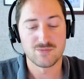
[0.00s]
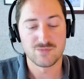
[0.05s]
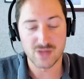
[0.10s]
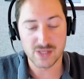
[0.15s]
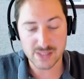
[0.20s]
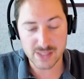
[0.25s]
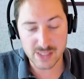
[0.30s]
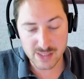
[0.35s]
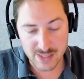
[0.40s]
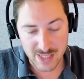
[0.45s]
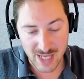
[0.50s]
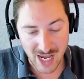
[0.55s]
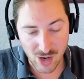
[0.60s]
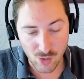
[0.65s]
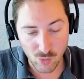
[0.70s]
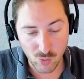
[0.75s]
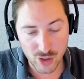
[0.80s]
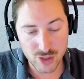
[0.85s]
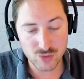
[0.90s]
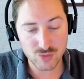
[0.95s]
this is
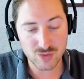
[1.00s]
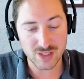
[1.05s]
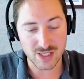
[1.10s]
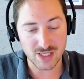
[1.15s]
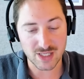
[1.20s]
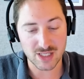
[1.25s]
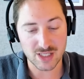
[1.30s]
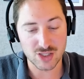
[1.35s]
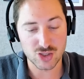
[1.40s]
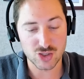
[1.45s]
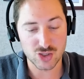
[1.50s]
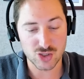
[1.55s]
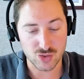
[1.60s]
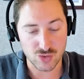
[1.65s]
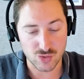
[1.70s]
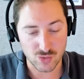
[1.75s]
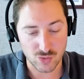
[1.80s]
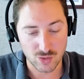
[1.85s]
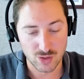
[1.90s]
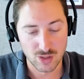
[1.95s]
now where you get
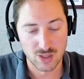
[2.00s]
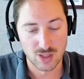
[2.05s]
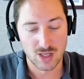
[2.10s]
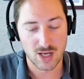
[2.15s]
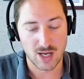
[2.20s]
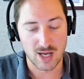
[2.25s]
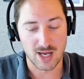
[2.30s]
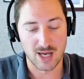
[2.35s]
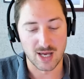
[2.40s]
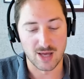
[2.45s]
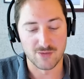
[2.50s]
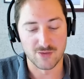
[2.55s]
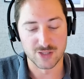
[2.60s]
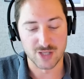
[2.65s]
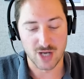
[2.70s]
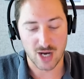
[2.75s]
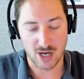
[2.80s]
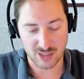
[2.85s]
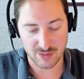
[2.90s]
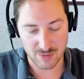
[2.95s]
into the
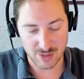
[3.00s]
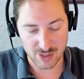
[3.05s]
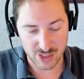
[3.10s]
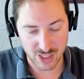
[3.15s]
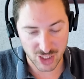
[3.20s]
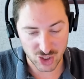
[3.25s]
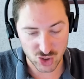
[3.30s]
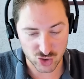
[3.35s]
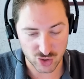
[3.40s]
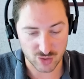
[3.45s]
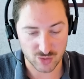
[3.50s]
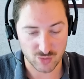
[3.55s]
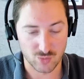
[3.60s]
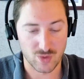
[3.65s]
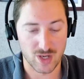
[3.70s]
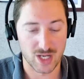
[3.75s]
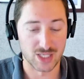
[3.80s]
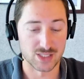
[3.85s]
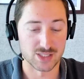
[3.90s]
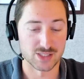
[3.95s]
documentation,
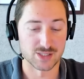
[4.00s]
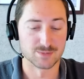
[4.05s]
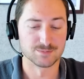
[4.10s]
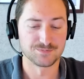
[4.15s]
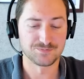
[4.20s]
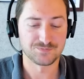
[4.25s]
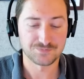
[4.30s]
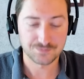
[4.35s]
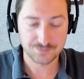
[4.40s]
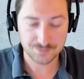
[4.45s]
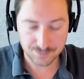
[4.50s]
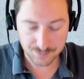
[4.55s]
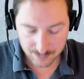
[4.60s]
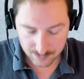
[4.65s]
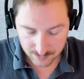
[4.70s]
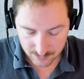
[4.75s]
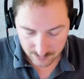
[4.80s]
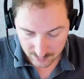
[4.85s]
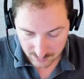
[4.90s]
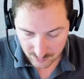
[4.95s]
right?
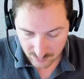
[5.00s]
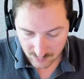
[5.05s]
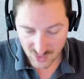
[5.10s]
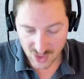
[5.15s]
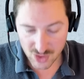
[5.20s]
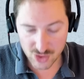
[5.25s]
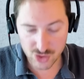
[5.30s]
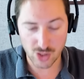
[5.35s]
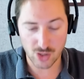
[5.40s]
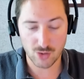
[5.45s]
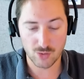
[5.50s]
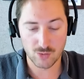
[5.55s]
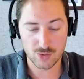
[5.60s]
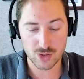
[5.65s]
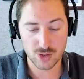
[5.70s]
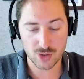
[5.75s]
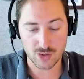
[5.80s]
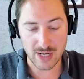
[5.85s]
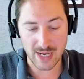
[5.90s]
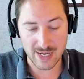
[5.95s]
So
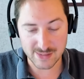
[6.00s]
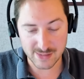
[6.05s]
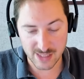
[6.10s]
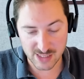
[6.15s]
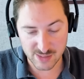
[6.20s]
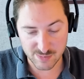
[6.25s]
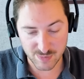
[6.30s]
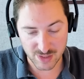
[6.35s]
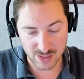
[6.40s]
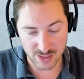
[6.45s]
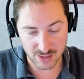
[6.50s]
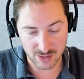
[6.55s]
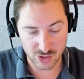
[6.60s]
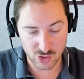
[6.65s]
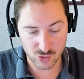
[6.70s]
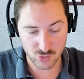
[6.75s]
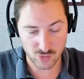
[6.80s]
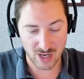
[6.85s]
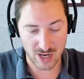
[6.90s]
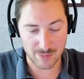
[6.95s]
your SSP
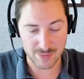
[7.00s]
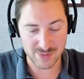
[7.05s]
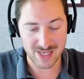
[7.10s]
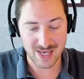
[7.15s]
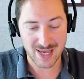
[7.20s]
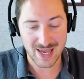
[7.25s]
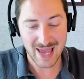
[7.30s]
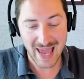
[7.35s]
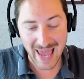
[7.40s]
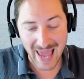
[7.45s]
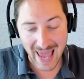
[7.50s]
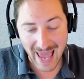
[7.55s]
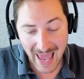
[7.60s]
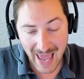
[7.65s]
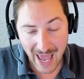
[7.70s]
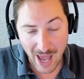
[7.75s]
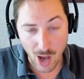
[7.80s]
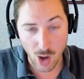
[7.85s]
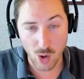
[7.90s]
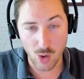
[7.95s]
describes
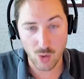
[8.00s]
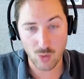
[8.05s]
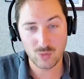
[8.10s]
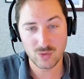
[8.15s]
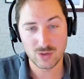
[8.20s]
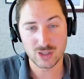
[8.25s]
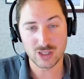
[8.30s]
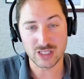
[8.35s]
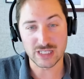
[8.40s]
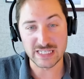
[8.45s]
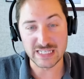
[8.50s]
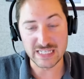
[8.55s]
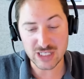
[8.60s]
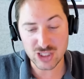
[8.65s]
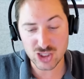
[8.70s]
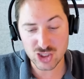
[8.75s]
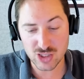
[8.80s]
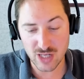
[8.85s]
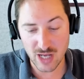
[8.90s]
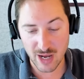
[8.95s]
how
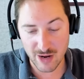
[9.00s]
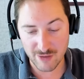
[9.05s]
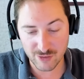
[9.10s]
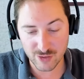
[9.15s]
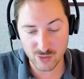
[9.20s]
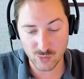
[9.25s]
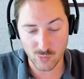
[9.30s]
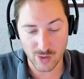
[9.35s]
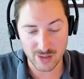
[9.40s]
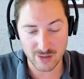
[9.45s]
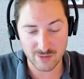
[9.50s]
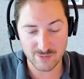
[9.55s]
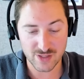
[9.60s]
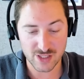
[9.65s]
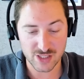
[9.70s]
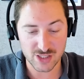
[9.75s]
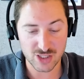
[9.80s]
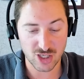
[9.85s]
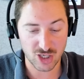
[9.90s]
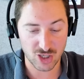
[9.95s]
each and every one of
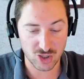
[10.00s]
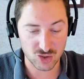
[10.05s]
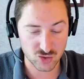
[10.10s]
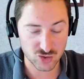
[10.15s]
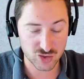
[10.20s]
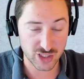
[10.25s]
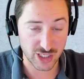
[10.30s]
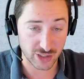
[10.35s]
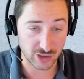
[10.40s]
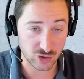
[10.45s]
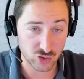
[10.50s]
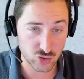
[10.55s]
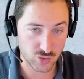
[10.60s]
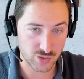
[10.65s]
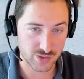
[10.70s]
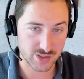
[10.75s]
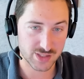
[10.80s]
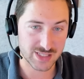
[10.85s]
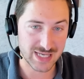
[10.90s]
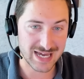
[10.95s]
these 110
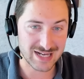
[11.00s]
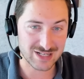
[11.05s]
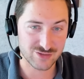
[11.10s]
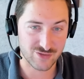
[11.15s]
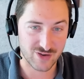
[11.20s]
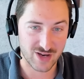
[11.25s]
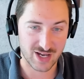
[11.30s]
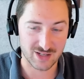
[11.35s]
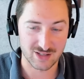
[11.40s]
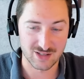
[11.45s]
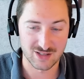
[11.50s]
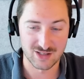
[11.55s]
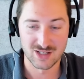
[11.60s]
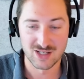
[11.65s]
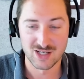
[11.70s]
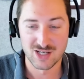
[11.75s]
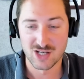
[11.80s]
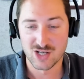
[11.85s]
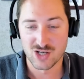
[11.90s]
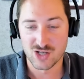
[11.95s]
controls is satisfied.
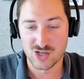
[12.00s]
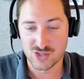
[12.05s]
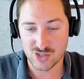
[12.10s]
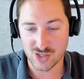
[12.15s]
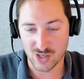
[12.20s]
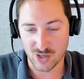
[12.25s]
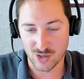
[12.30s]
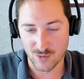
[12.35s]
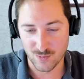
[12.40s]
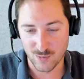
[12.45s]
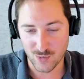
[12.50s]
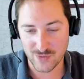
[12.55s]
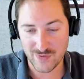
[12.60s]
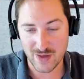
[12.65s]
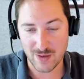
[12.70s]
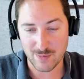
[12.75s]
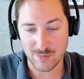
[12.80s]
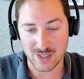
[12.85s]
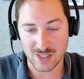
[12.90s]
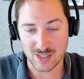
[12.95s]
So what
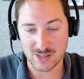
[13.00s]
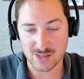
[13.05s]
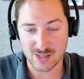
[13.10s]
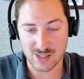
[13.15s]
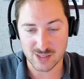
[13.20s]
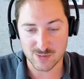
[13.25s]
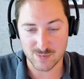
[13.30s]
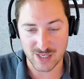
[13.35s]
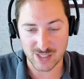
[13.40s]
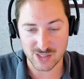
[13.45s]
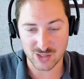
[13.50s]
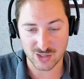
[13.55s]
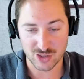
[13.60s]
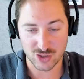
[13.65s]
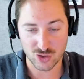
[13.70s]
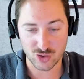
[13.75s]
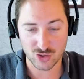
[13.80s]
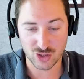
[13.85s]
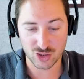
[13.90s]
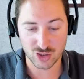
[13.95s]
that means is basically
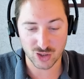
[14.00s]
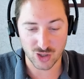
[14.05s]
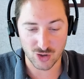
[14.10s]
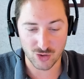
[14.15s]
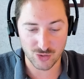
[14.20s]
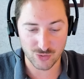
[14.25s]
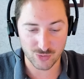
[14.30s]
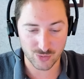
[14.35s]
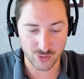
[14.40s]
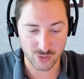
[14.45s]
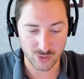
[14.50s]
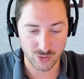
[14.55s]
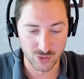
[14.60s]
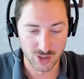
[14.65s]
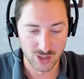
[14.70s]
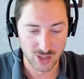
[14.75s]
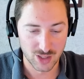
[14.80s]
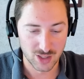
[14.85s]
you're going to go through,